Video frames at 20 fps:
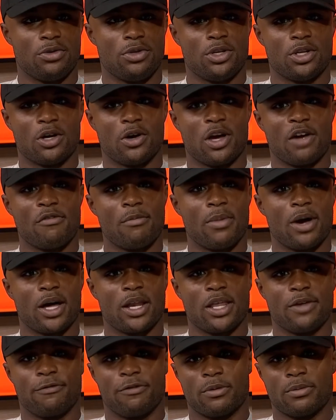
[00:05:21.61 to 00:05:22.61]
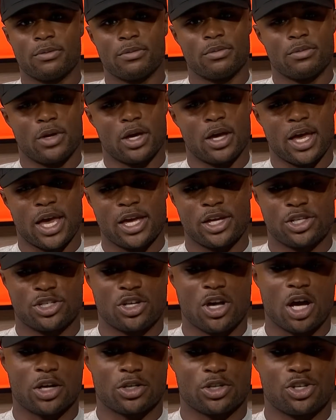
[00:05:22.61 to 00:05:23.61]
You know, everybody from uh, A
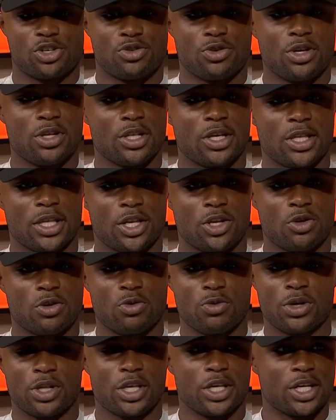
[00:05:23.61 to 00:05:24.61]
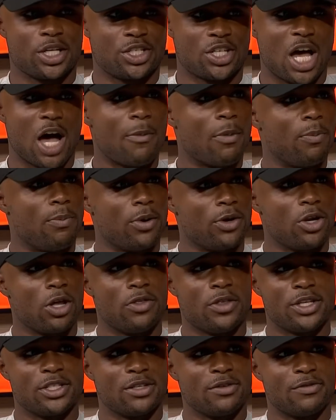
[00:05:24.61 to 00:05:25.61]
Shock to Street League, they do a really good job of putting on
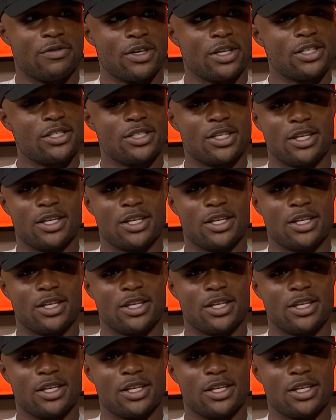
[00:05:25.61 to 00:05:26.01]
these events.